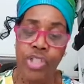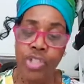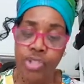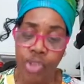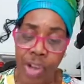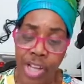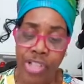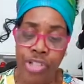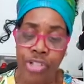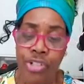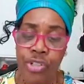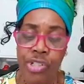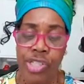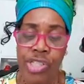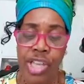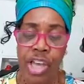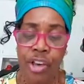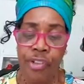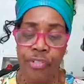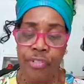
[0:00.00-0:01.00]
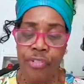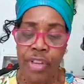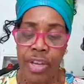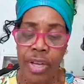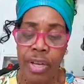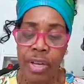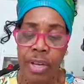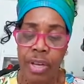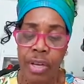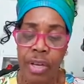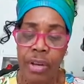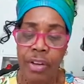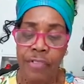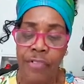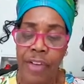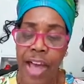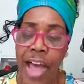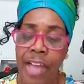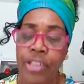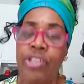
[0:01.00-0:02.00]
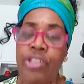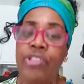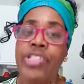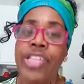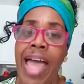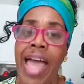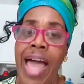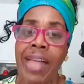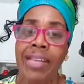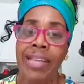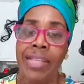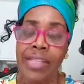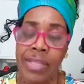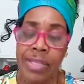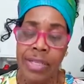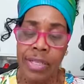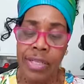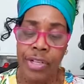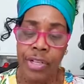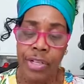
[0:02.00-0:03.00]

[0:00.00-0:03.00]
Trust yourself. Find your talent.